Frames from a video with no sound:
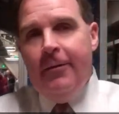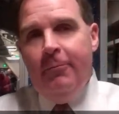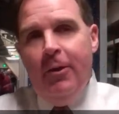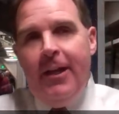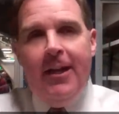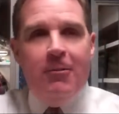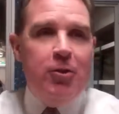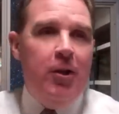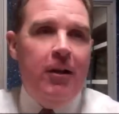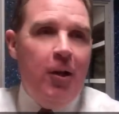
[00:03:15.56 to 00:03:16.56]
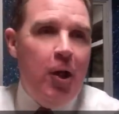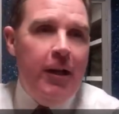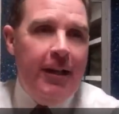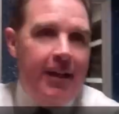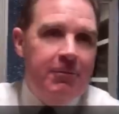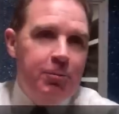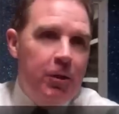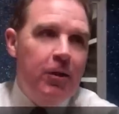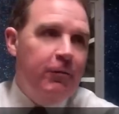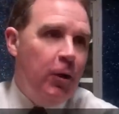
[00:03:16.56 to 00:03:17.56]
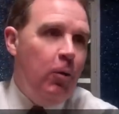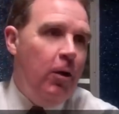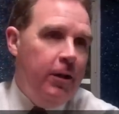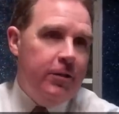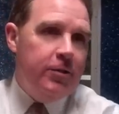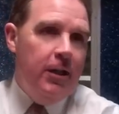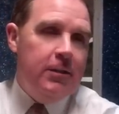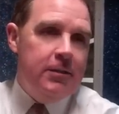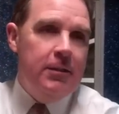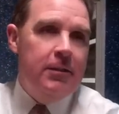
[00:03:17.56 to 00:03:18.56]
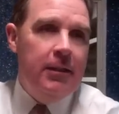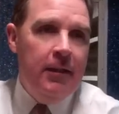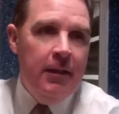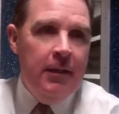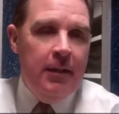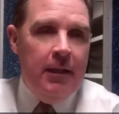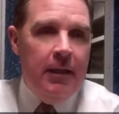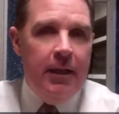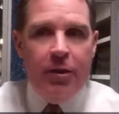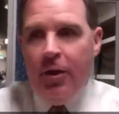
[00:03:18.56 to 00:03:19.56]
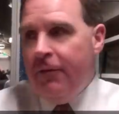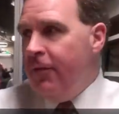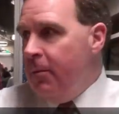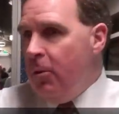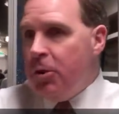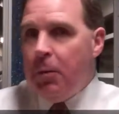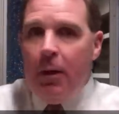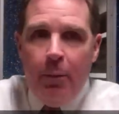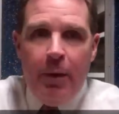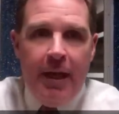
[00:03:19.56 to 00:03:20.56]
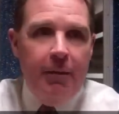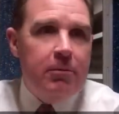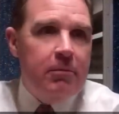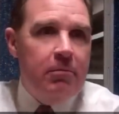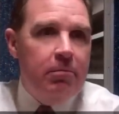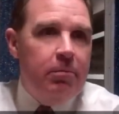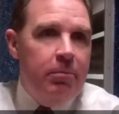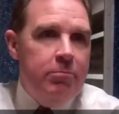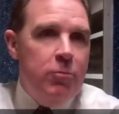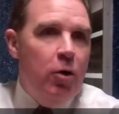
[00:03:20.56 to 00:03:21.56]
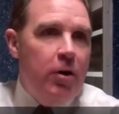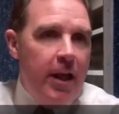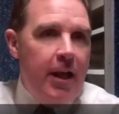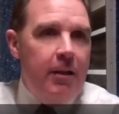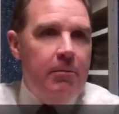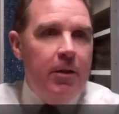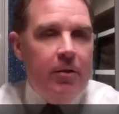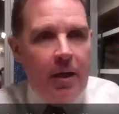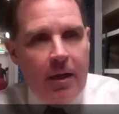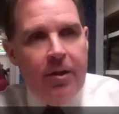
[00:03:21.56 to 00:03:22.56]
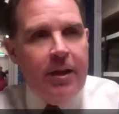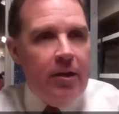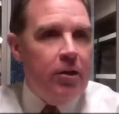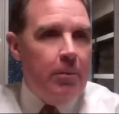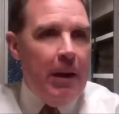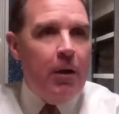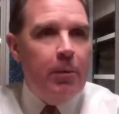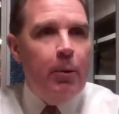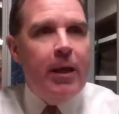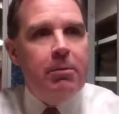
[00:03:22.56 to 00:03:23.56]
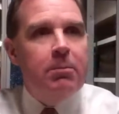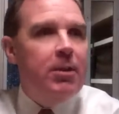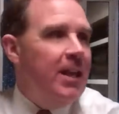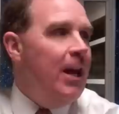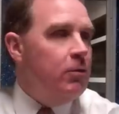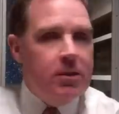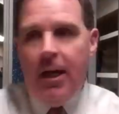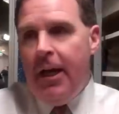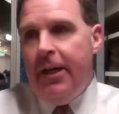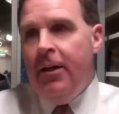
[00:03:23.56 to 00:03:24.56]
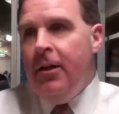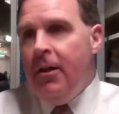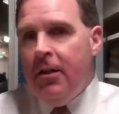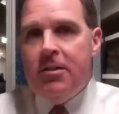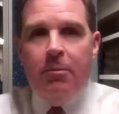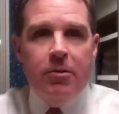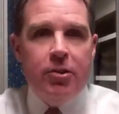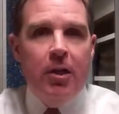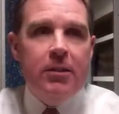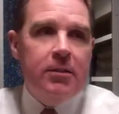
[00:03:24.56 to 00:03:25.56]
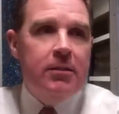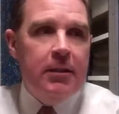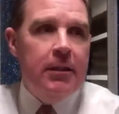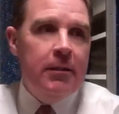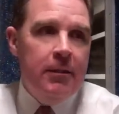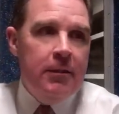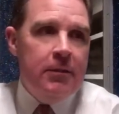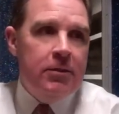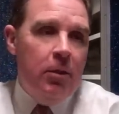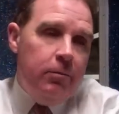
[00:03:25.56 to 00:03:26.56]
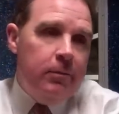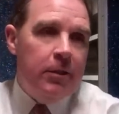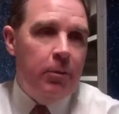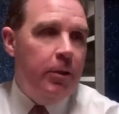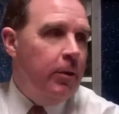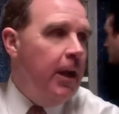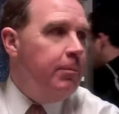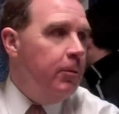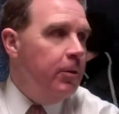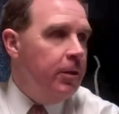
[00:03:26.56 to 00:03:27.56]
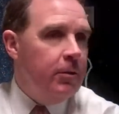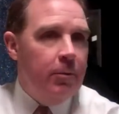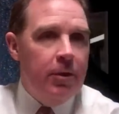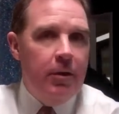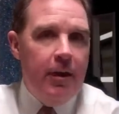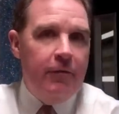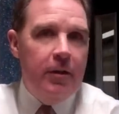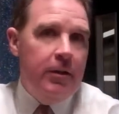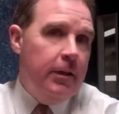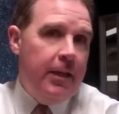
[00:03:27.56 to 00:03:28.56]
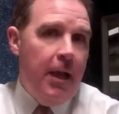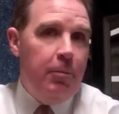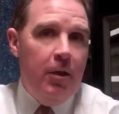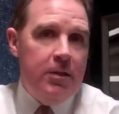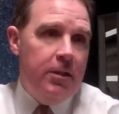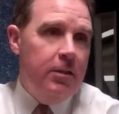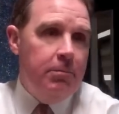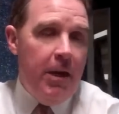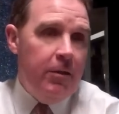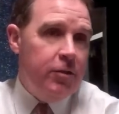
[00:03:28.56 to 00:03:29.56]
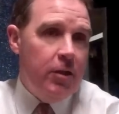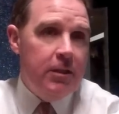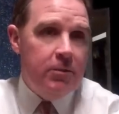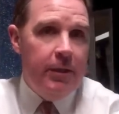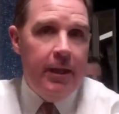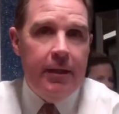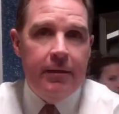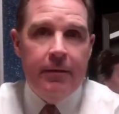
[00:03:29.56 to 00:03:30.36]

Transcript: we'll get outshot in a lot of games. We're looking for quality of shots, and uh, uh, I thought for the most part we kept Notre Dame, other than on the power play, we kept them to the outside on some of the shots, and uh, so you know we were happy with, with our effort and, capitalizing on the amount of shots we had.